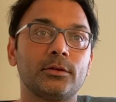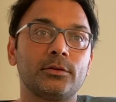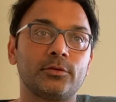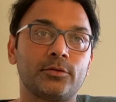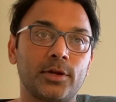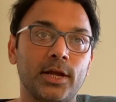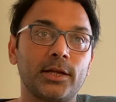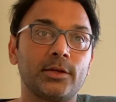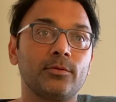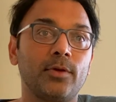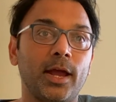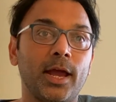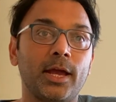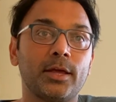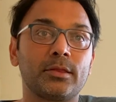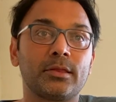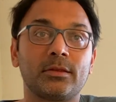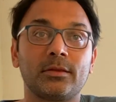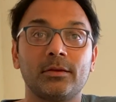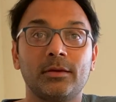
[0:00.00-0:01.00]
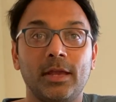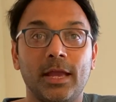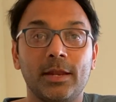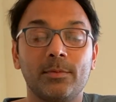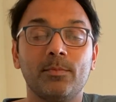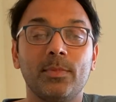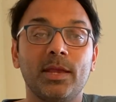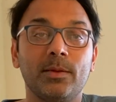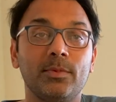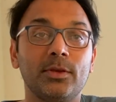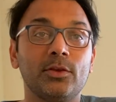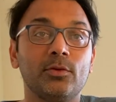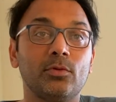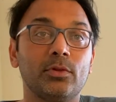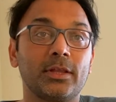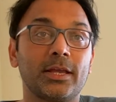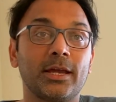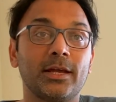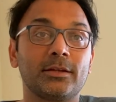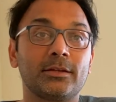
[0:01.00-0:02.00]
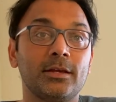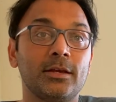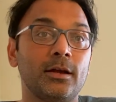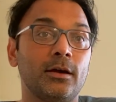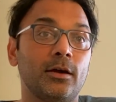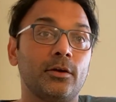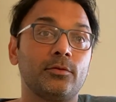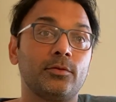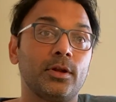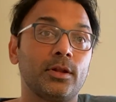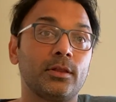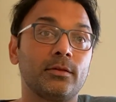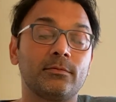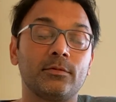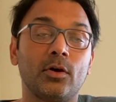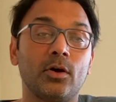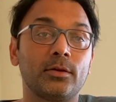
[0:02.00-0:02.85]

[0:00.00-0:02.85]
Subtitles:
Try to ask, and maybe you will get hundreds of